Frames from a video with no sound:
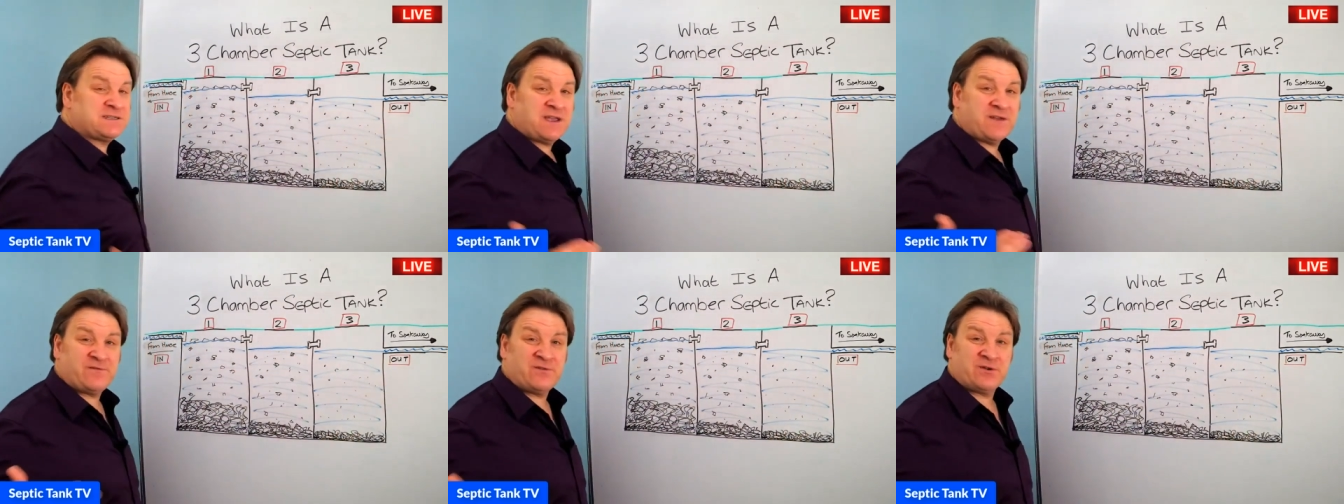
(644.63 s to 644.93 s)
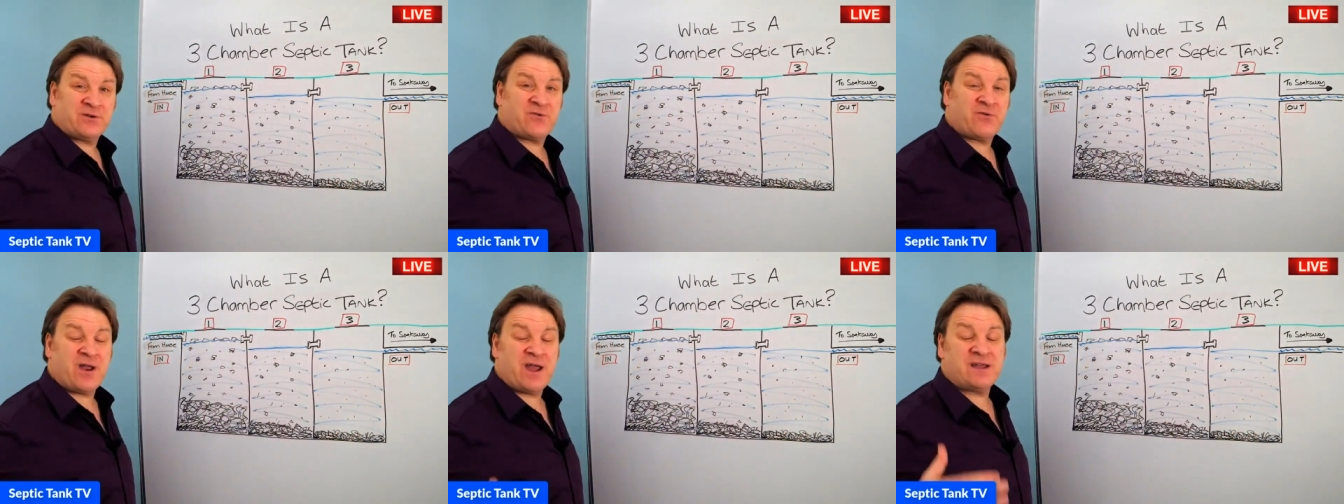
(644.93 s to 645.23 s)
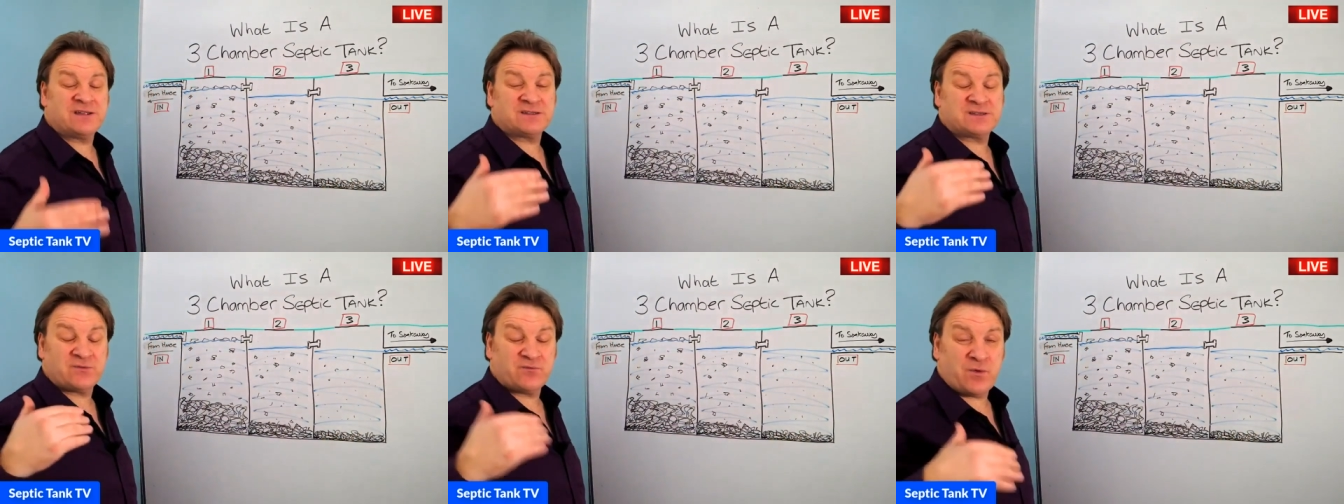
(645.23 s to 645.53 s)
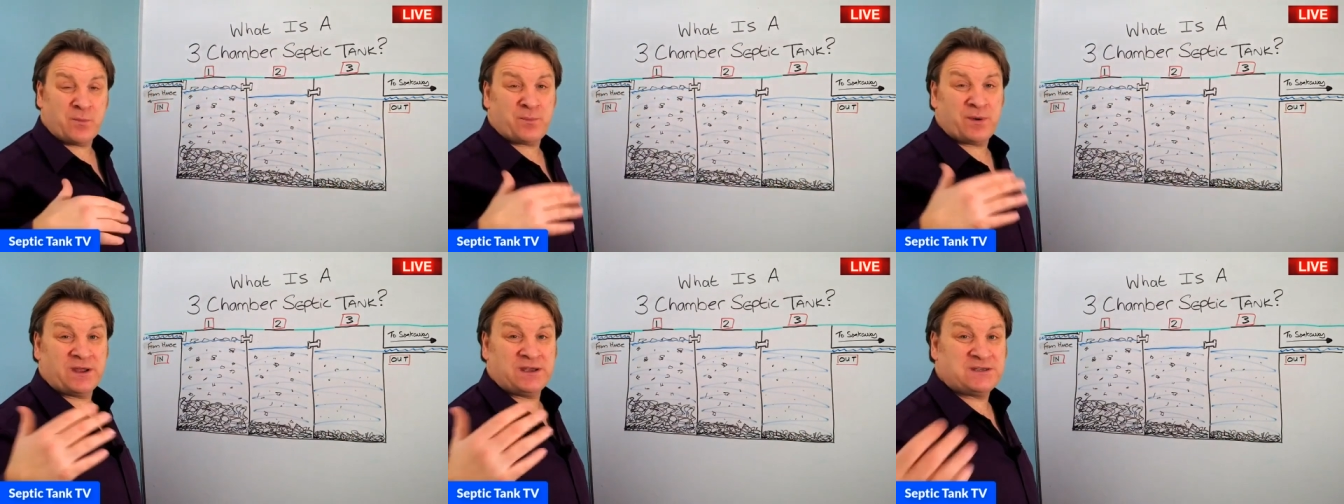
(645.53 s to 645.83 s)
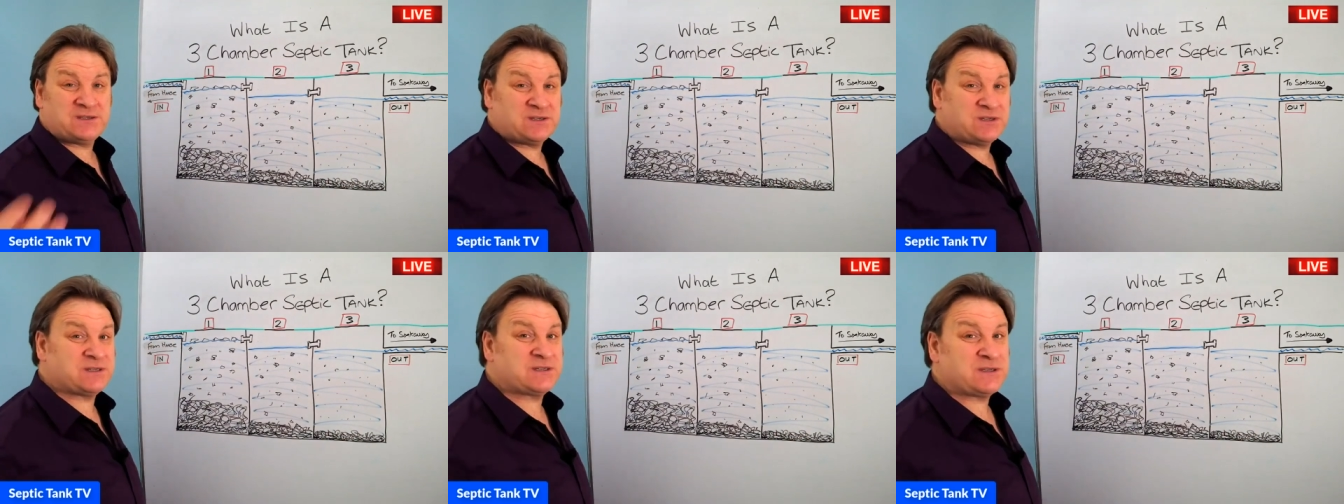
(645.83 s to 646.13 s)
seven grand to
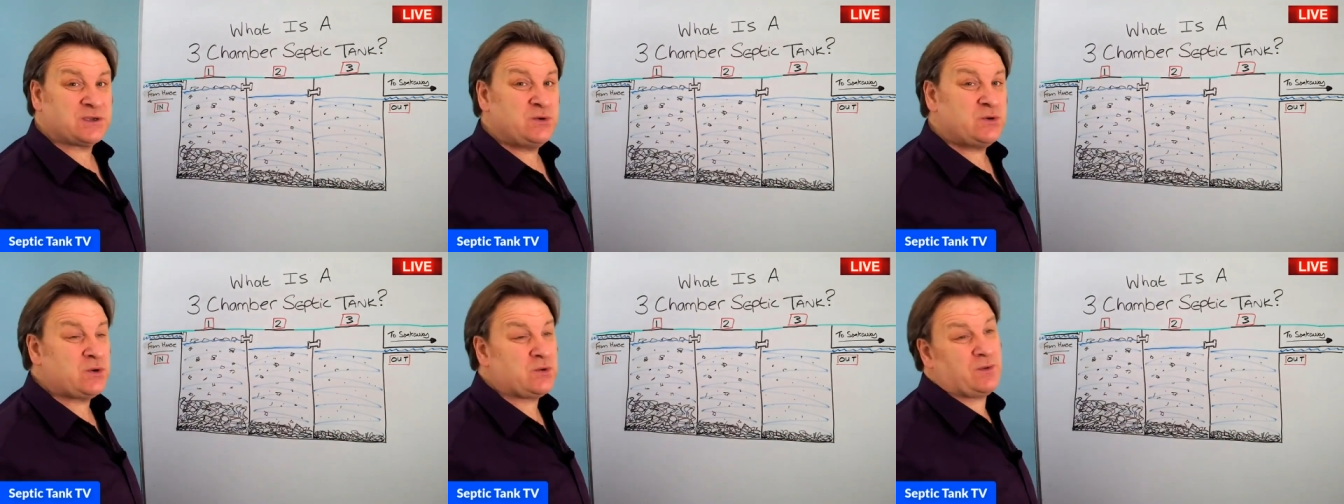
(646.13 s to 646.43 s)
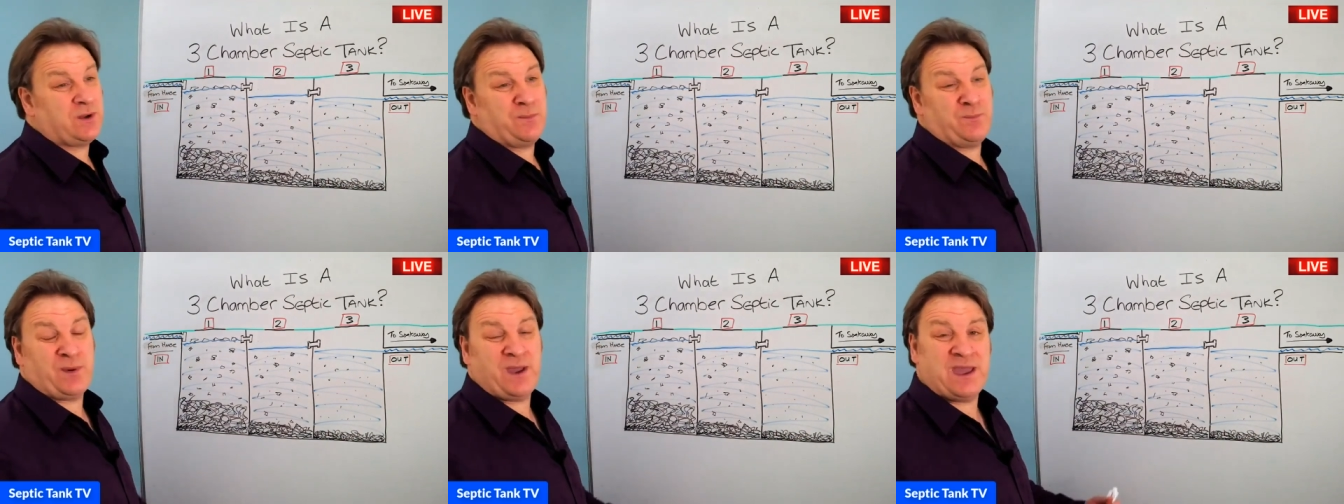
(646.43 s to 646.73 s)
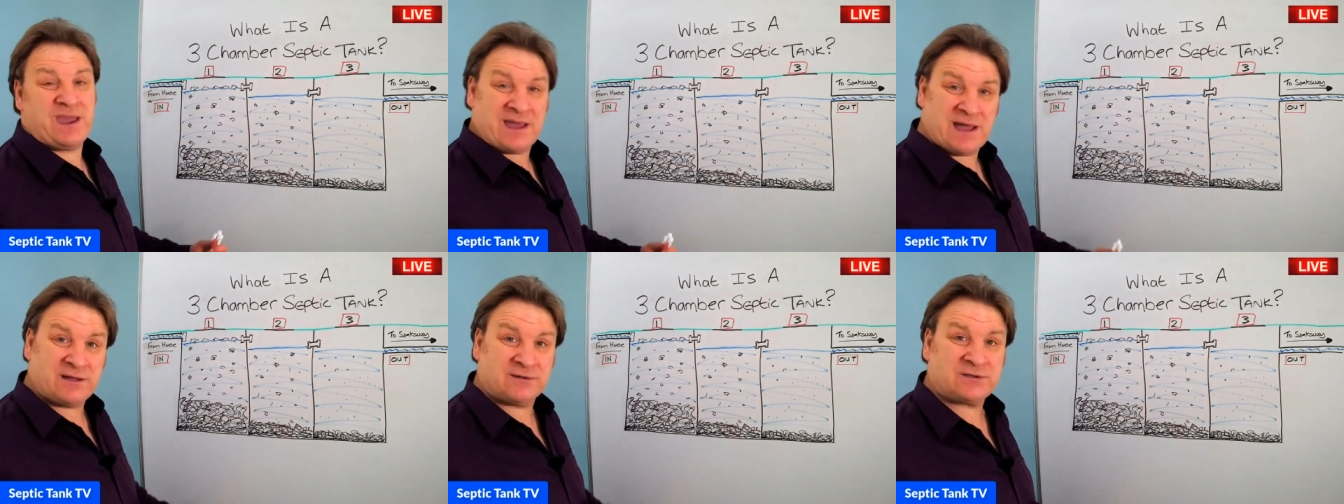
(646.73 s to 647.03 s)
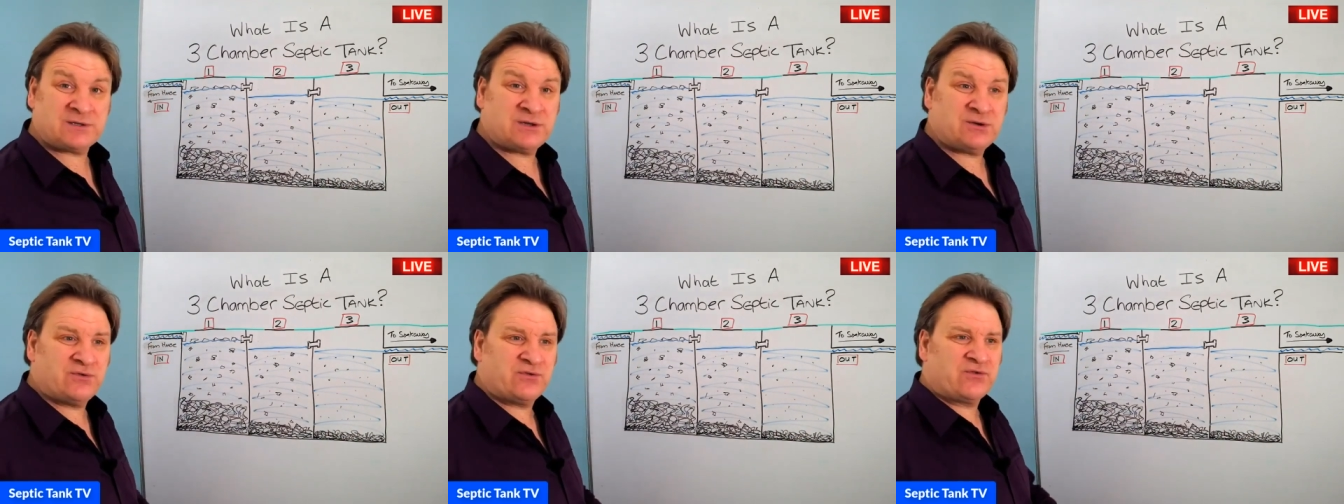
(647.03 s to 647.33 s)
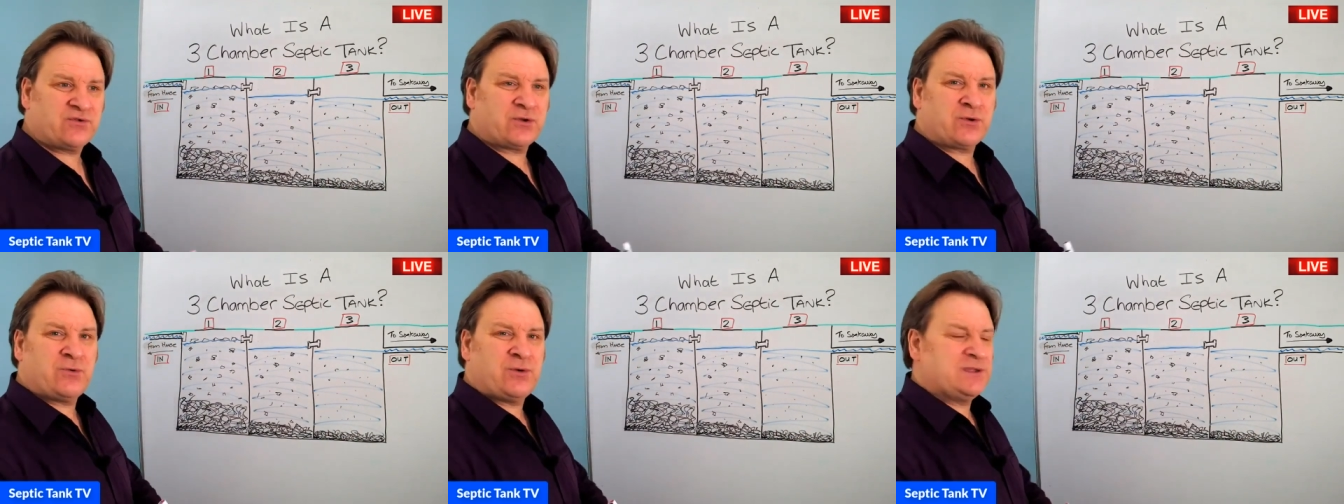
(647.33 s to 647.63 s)
replace your soakaway, paying out
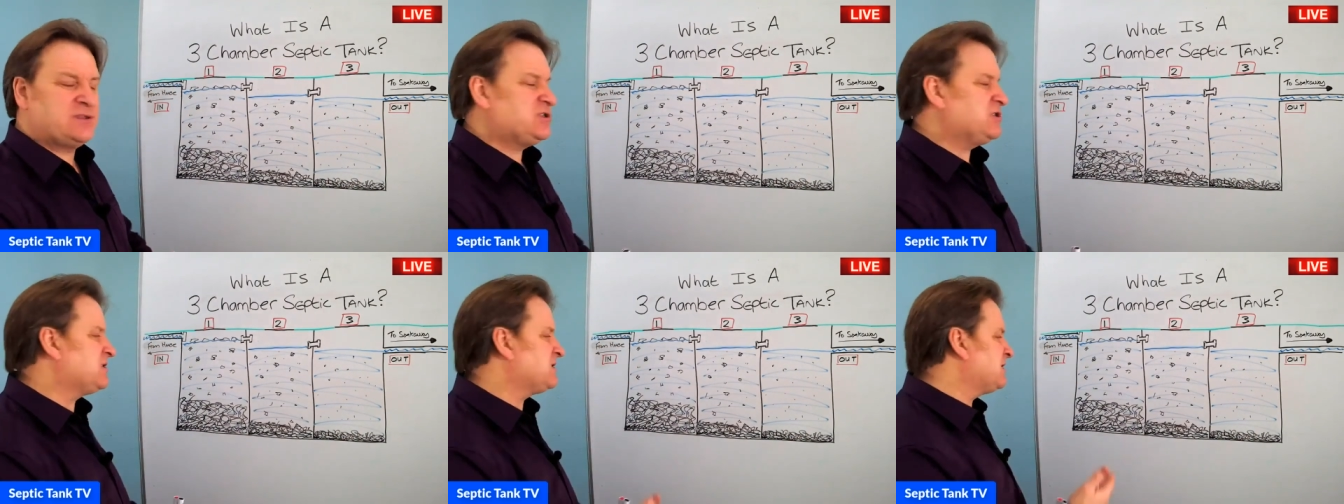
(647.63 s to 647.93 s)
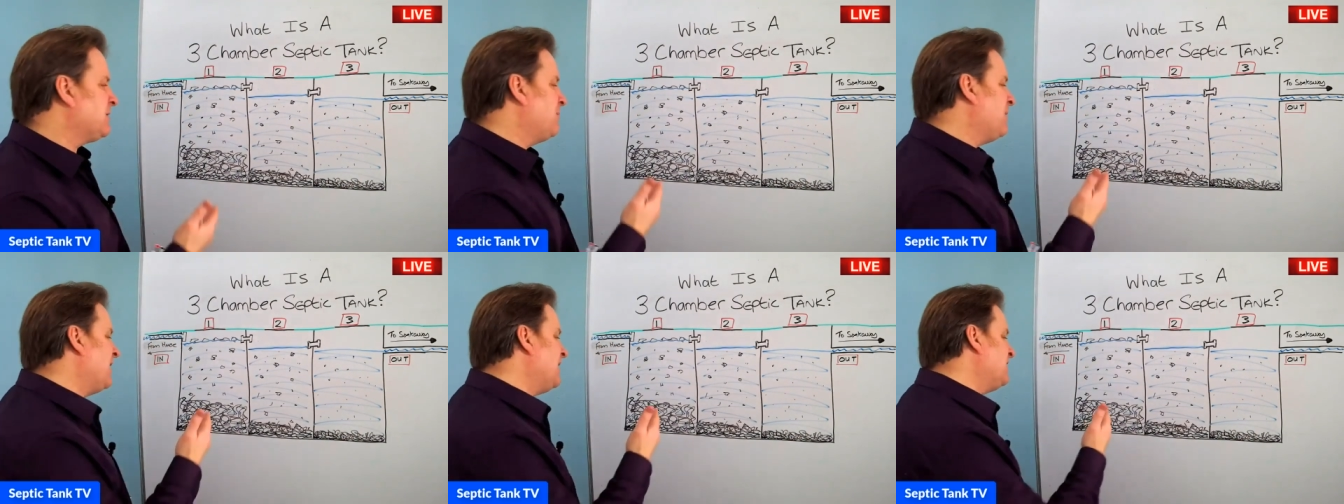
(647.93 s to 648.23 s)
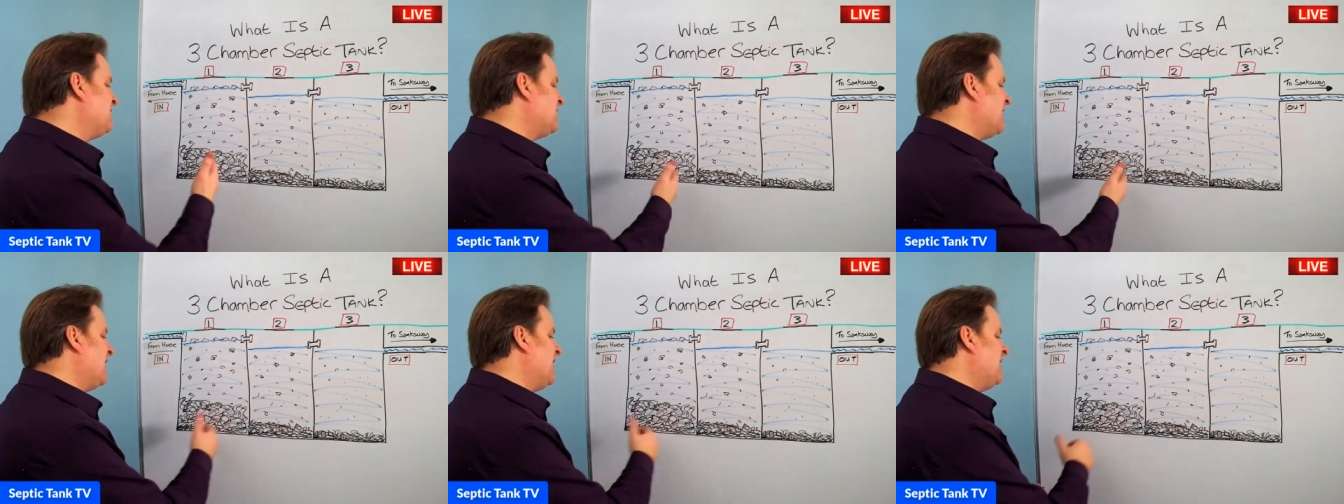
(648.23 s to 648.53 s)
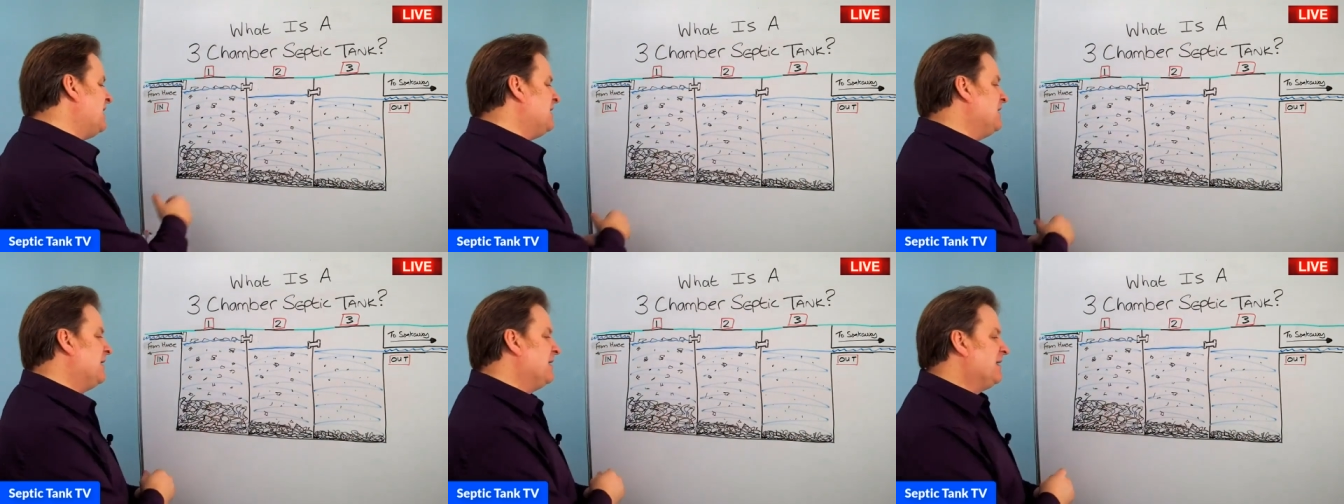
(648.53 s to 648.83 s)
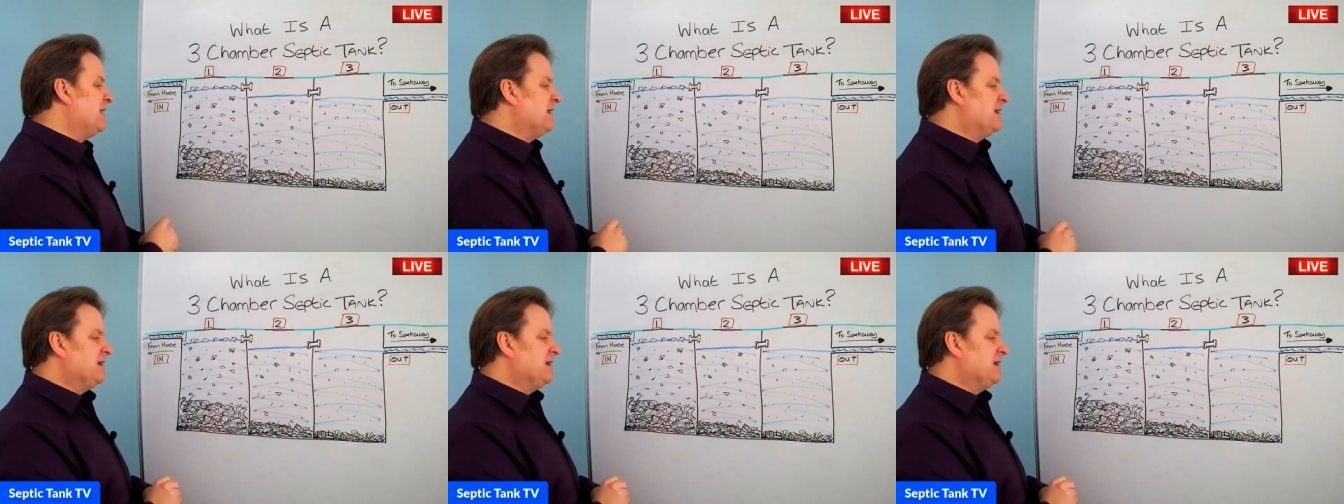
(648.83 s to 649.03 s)
200 quid just to maintain,